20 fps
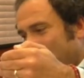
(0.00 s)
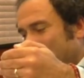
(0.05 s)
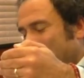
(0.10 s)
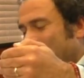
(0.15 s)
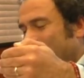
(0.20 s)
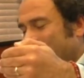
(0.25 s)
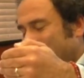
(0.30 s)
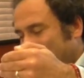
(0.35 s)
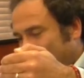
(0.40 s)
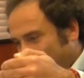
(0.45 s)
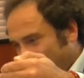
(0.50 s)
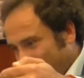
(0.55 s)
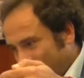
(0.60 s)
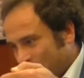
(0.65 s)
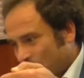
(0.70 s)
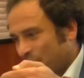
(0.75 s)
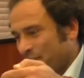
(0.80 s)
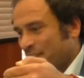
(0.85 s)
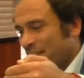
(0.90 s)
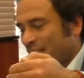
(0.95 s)

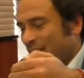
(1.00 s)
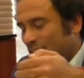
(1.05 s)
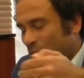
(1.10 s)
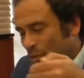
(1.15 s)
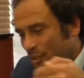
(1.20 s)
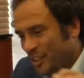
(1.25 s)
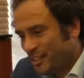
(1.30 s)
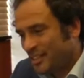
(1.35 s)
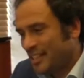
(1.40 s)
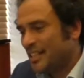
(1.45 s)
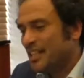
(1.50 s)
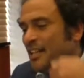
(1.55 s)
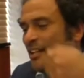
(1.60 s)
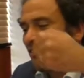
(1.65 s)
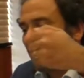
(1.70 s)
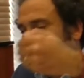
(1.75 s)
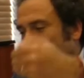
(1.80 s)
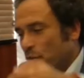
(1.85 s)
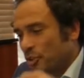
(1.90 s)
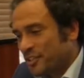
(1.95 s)
acceptance of the security
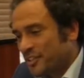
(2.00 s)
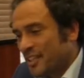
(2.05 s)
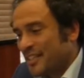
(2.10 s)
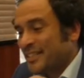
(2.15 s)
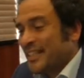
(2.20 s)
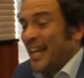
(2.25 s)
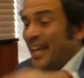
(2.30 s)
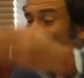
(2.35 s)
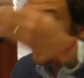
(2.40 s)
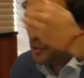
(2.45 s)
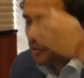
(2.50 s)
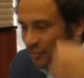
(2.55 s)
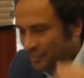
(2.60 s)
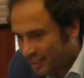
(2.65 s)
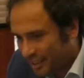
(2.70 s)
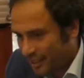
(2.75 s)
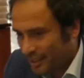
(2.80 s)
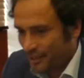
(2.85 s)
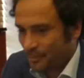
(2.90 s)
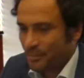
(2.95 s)
forces ahead of
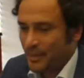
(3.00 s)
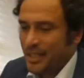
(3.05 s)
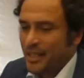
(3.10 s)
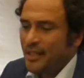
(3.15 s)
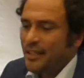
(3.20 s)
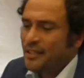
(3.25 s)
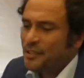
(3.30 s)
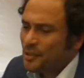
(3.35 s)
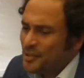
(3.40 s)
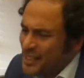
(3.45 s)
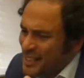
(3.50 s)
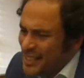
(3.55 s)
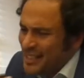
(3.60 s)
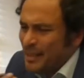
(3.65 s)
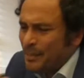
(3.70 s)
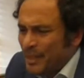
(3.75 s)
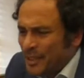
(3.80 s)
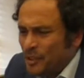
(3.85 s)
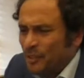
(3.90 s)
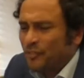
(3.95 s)
time. So there is
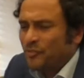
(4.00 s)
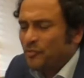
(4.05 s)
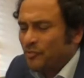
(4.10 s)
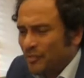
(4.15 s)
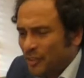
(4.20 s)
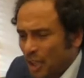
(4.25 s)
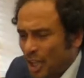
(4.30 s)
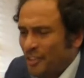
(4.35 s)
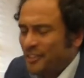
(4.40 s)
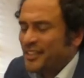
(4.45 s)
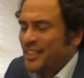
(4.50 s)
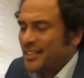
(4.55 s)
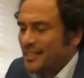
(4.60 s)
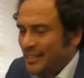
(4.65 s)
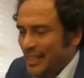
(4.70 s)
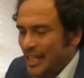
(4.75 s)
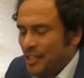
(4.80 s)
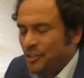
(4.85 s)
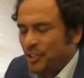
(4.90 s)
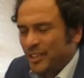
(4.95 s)
a bit of
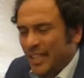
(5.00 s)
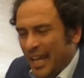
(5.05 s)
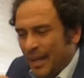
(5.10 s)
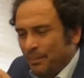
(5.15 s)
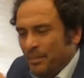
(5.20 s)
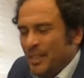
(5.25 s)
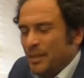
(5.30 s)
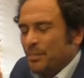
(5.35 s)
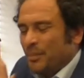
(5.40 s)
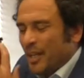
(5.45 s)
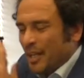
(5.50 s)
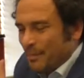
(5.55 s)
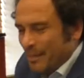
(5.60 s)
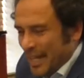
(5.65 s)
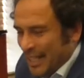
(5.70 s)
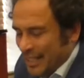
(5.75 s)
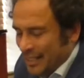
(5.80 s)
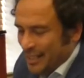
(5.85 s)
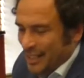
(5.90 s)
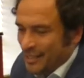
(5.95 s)
contestation happening
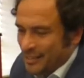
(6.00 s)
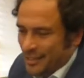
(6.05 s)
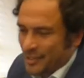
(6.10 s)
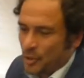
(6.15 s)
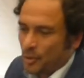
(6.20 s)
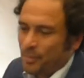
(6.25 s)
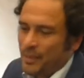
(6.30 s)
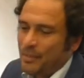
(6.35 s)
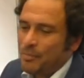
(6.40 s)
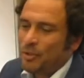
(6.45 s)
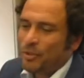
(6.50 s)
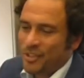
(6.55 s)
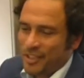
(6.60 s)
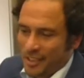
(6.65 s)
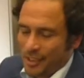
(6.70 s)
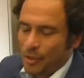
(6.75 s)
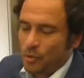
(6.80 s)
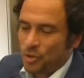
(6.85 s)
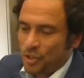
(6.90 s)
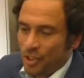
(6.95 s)
primarily in the Supreme
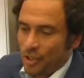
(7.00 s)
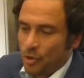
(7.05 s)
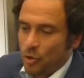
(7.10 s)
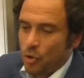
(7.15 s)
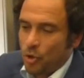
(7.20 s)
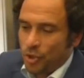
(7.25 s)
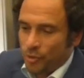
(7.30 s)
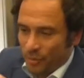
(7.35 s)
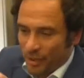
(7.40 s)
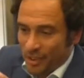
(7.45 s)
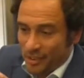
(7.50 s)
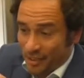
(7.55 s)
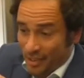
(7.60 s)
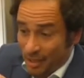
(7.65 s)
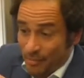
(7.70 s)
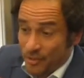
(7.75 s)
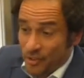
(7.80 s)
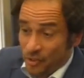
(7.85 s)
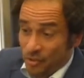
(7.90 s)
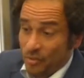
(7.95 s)
Constitutional Court when it
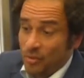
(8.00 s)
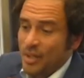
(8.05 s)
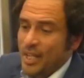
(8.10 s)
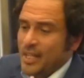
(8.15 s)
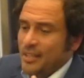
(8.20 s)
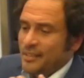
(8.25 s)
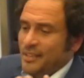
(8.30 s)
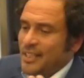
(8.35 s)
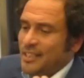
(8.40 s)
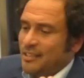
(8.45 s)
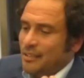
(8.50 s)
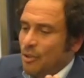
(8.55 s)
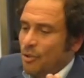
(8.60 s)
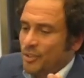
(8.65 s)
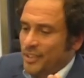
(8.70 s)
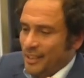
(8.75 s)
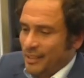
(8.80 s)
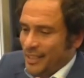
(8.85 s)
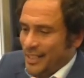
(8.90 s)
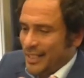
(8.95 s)
comes to these
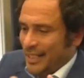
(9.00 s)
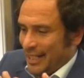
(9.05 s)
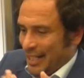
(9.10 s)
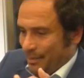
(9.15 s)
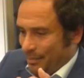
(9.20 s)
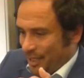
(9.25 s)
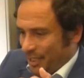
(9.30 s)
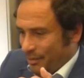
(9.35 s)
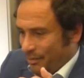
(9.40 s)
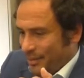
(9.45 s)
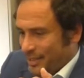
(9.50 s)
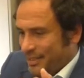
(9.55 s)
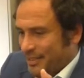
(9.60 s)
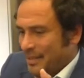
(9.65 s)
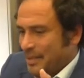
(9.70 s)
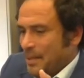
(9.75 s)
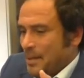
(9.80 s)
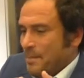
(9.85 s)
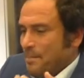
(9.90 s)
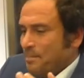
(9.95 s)
laws and legal amendments.